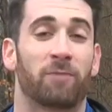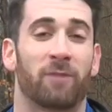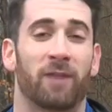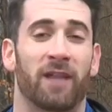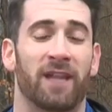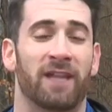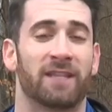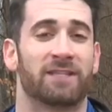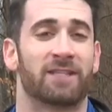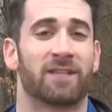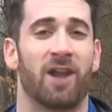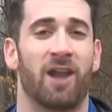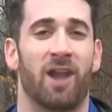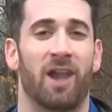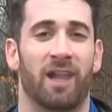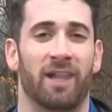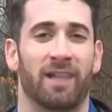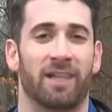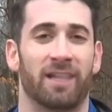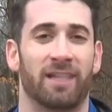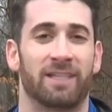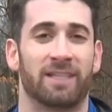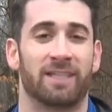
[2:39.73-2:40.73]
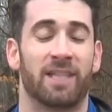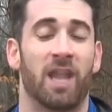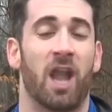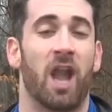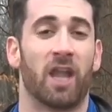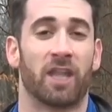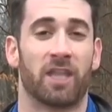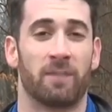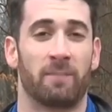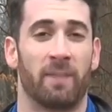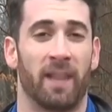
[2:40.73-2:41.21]
plans on
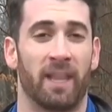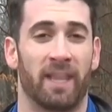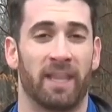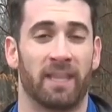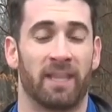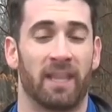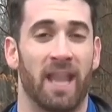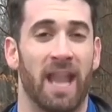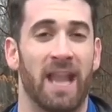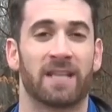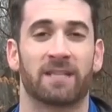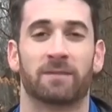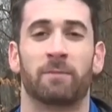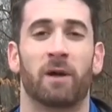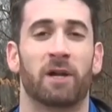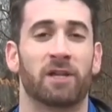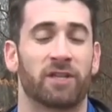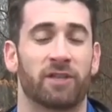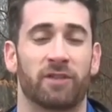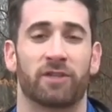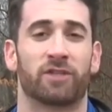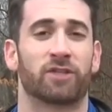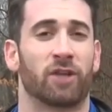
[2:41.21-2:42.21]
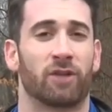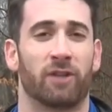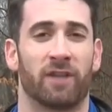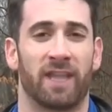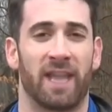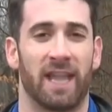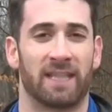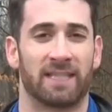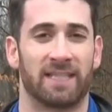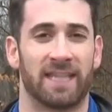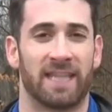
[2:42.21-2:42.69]
documenting as much of the
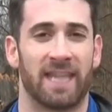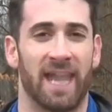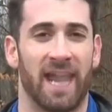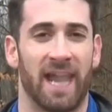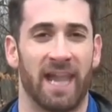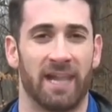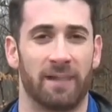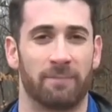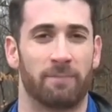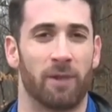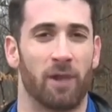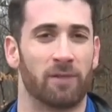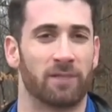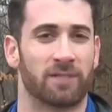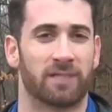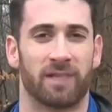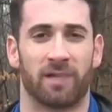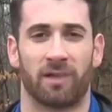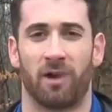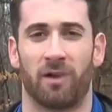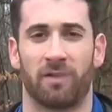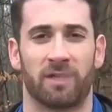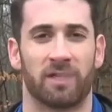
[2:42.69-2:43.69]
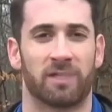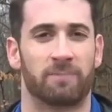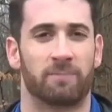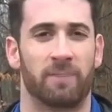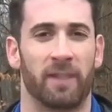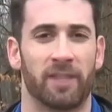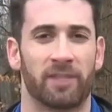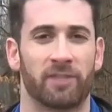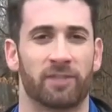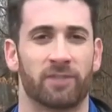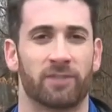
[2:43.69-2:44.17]
journey as he can and posting all these
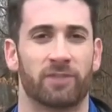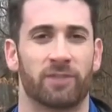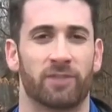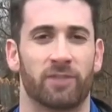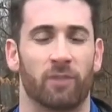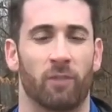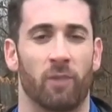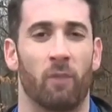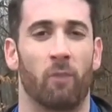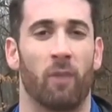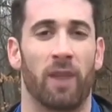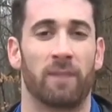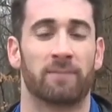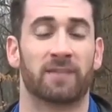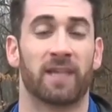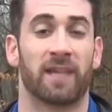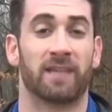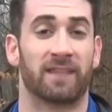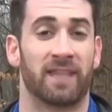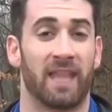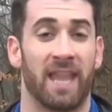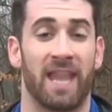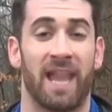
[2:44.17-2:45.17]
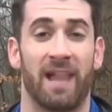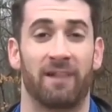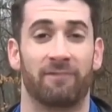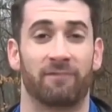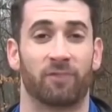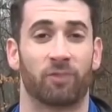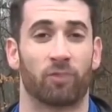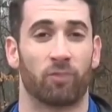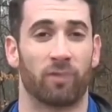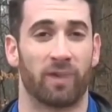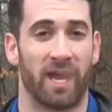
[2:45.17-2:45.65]
pictures to a website they
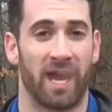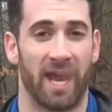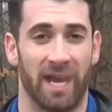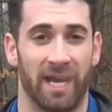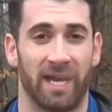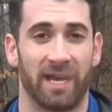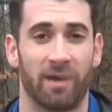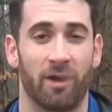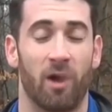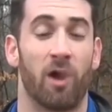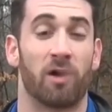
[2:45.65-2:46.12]
have created.